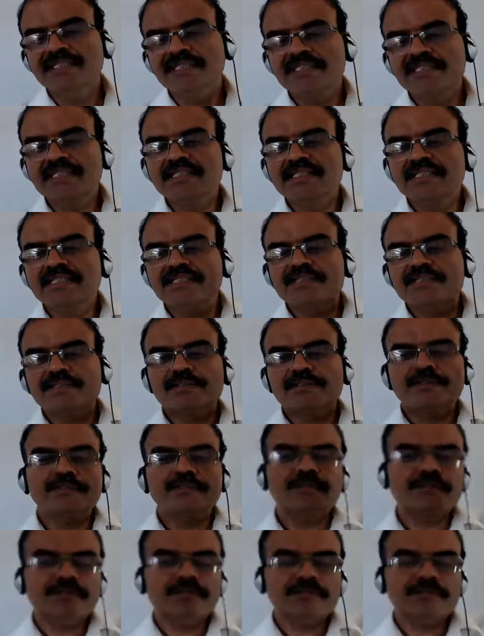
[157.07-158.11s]

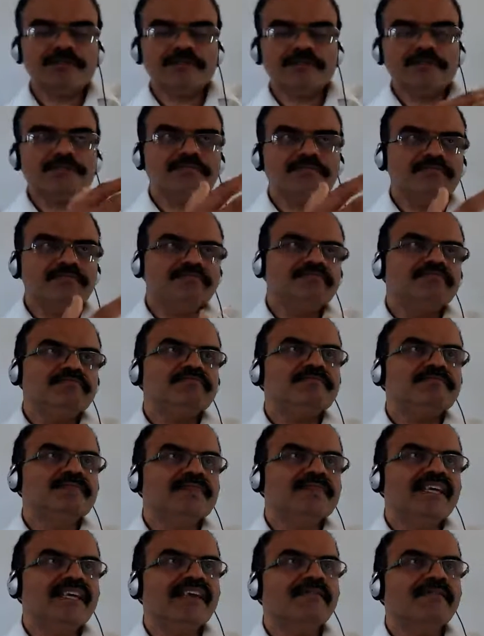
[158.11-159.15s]
So
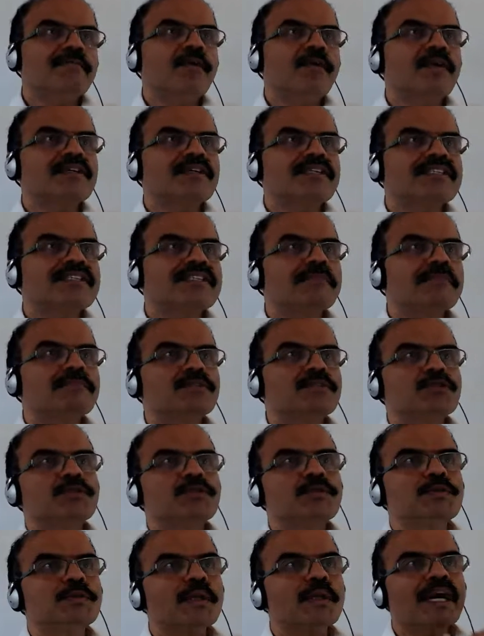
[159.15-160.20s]
they want them
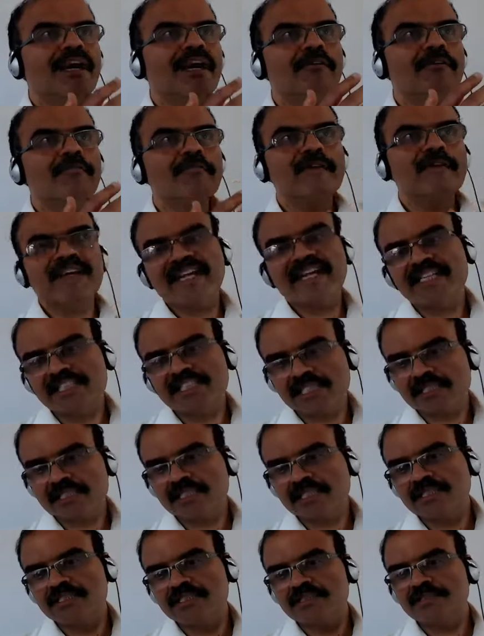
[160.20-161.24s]
to have rest.
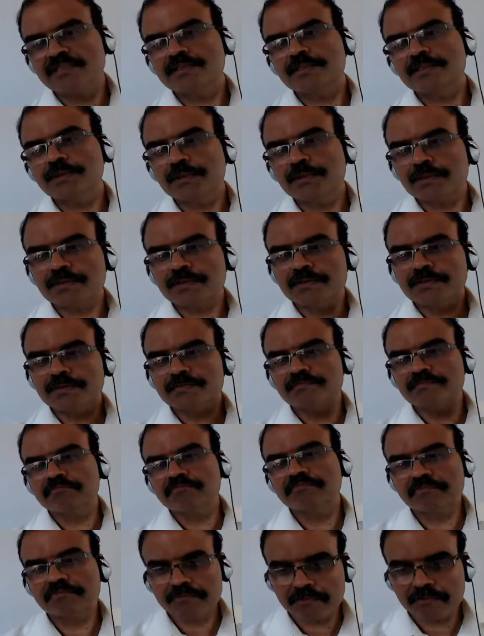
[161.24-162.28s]
So
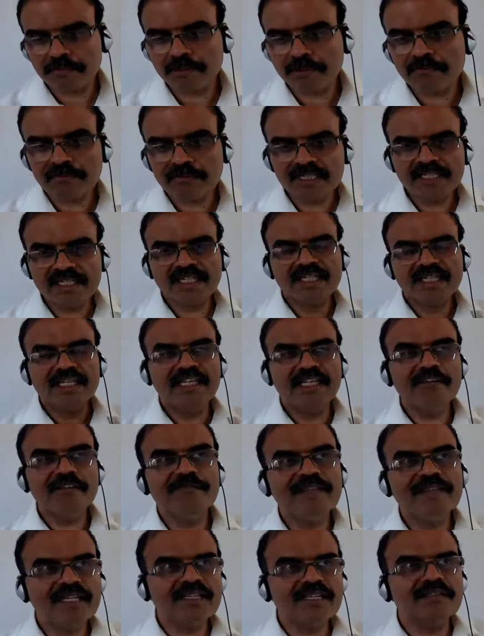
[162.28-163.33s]
probably
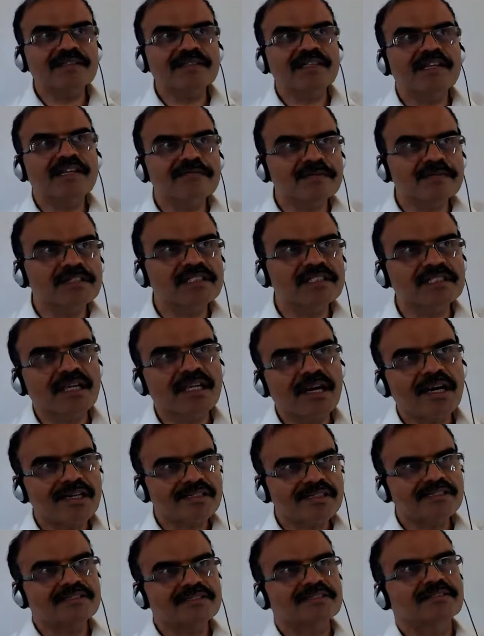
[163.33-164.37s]
evening they would
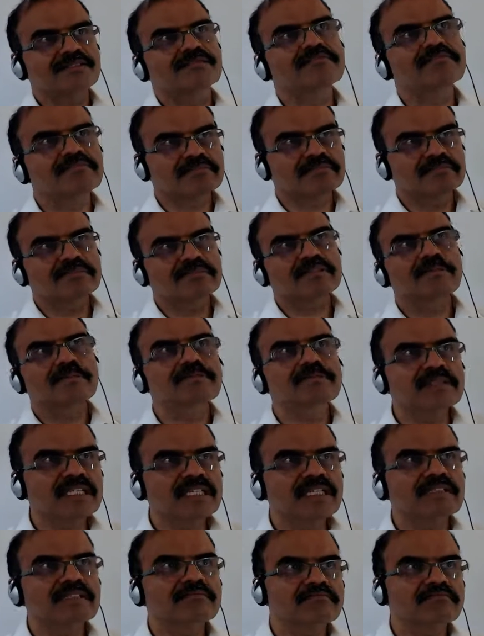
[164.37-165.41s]
start
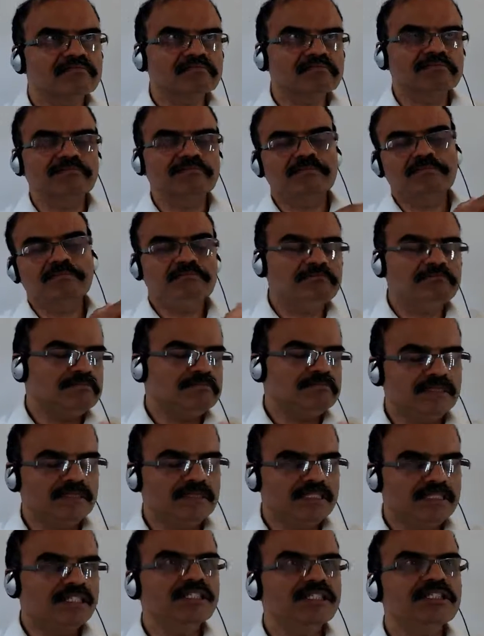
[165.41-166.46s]
something,
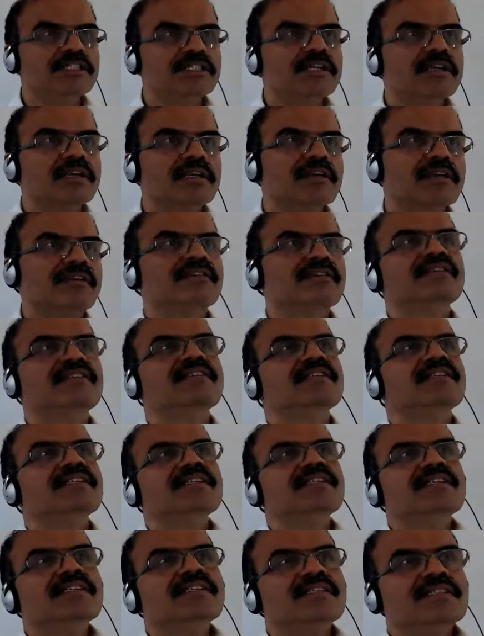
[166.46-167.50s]
initial
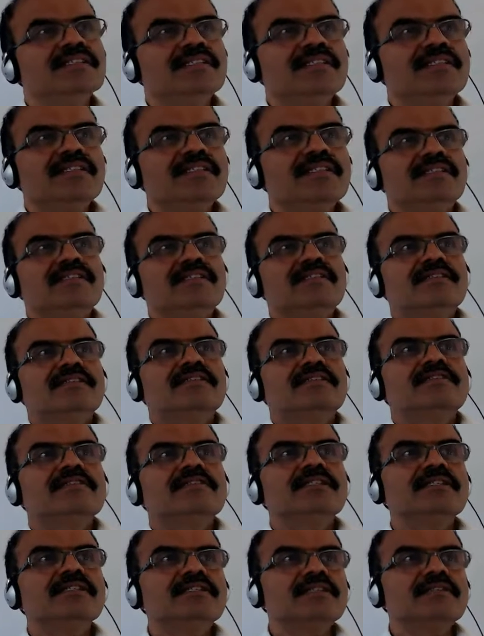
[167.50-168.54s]

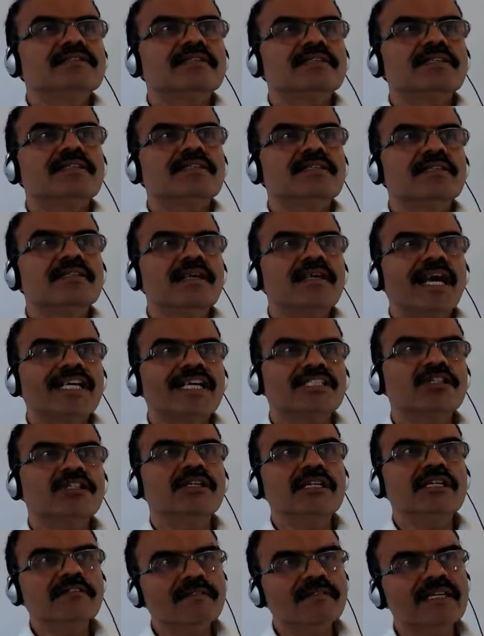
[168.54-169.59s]
things, and the actual
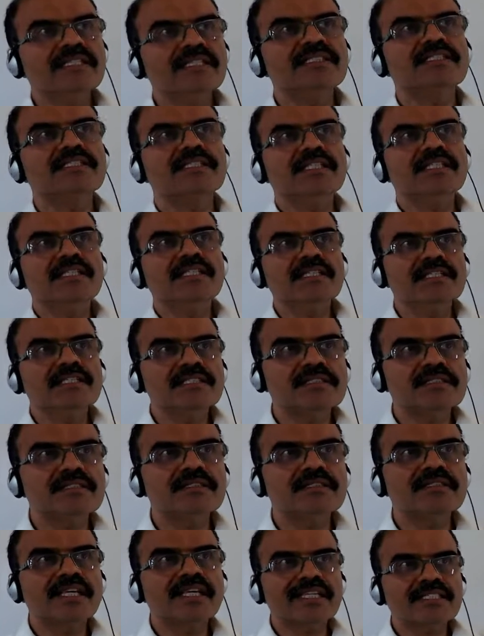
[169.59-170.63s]
event is the
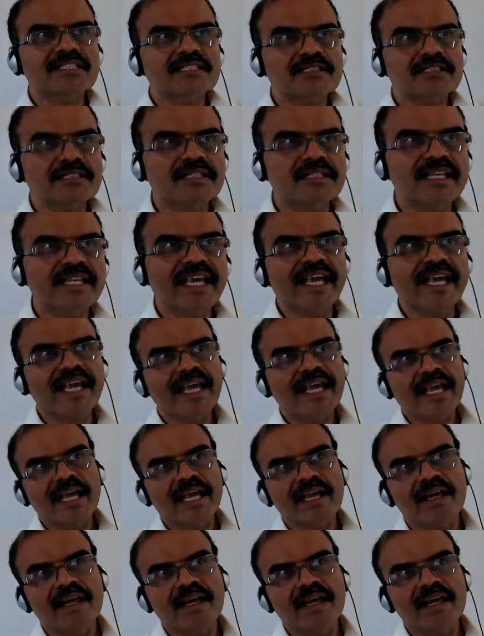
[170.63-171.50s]
next day.